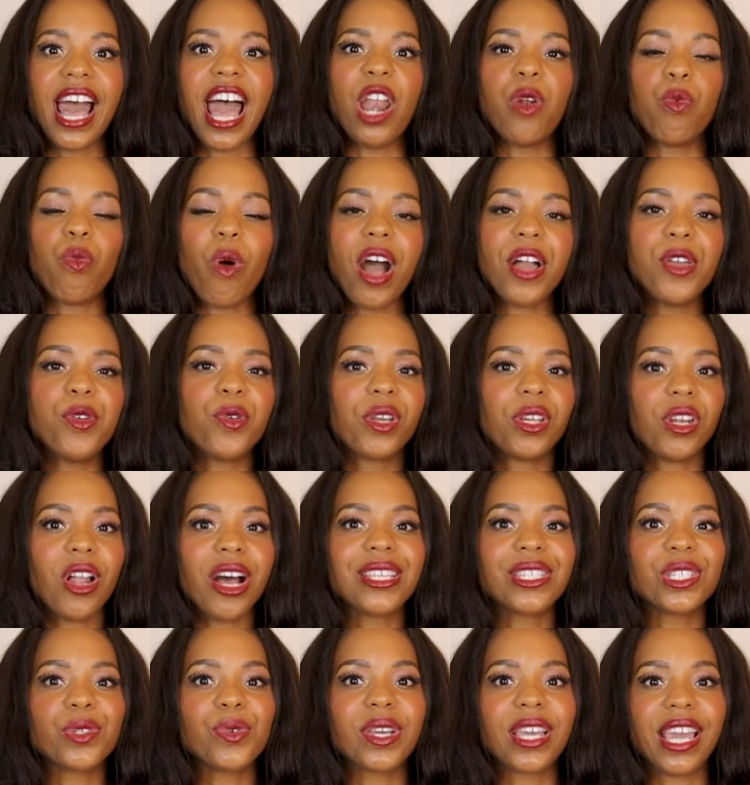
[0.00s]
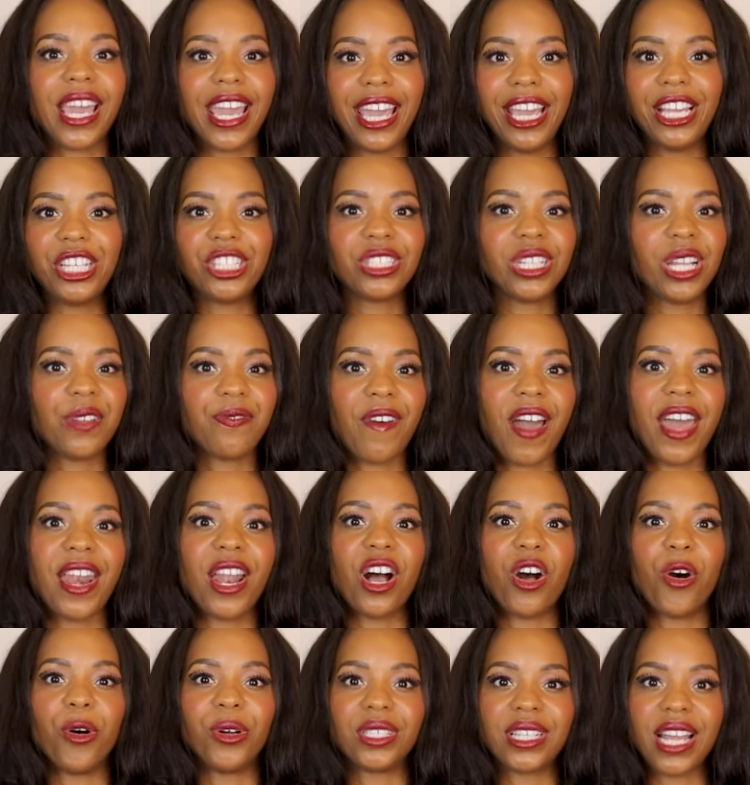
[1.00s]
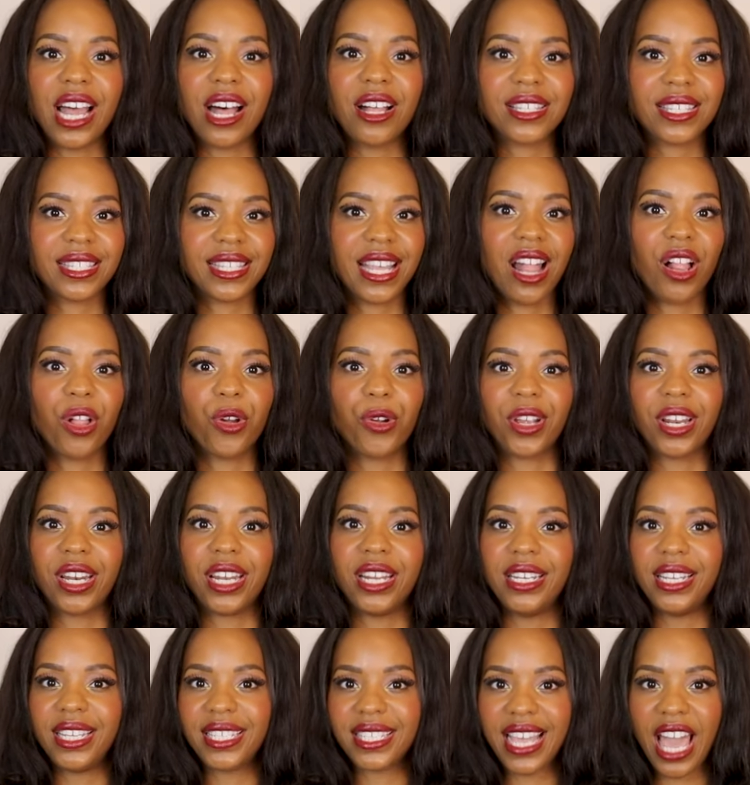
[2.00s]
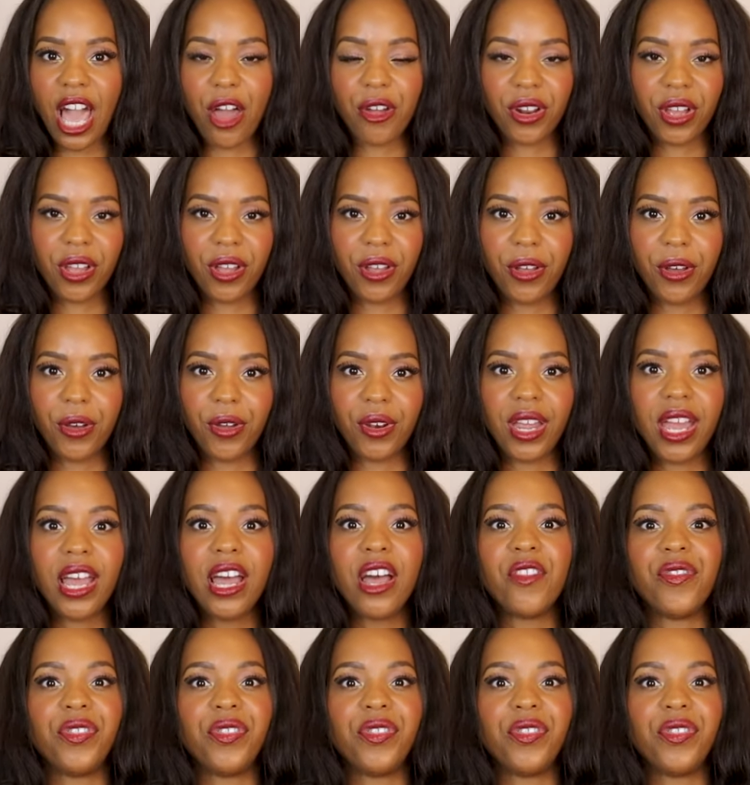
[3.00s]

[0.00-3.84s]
And while you can also occasionally find a hotel sale or get a discount code,